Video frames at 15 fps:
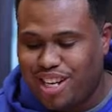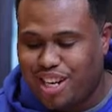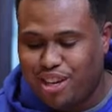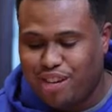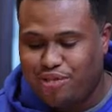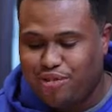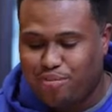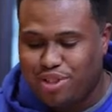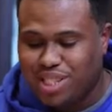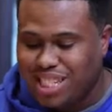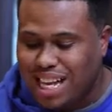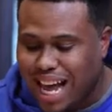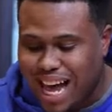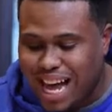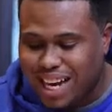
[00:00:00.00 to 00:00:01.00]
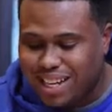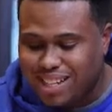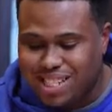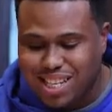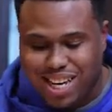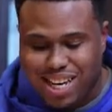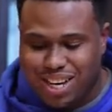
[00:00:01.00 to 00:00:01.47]
here, from
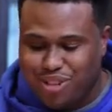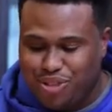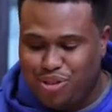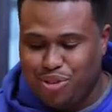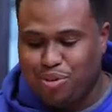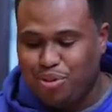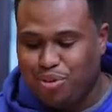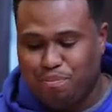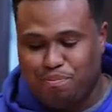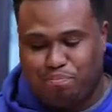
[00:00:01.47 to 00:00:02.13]
socks to